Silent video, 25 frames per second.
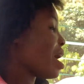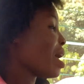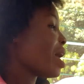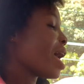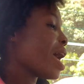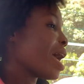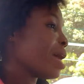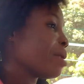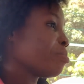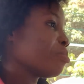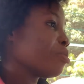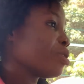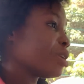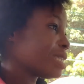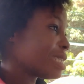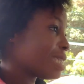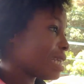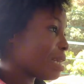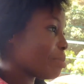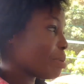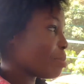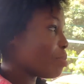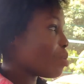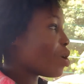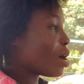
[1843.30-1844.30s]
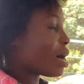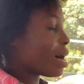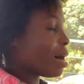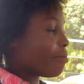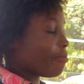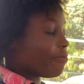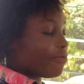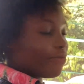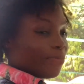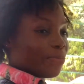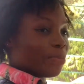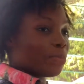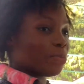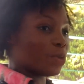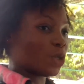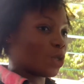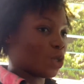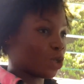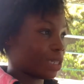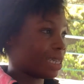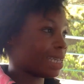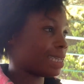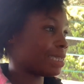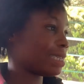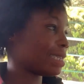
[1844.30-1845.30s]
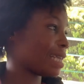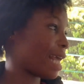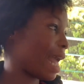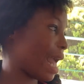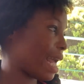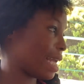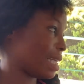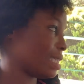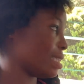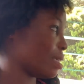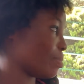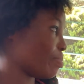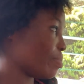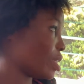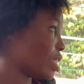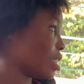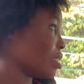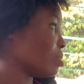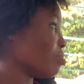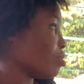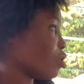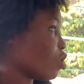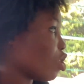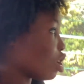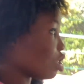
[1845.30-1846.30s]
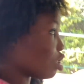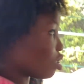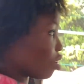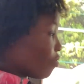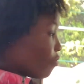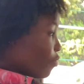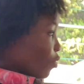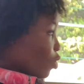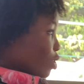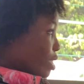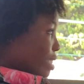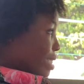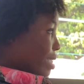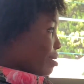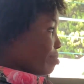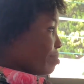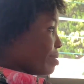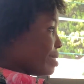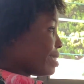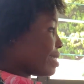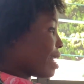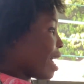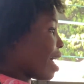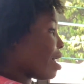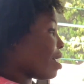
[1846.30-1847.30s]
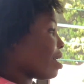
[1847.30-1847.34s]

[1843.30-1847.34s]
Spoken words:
And mostly people come to this exhibition because of Osibisa.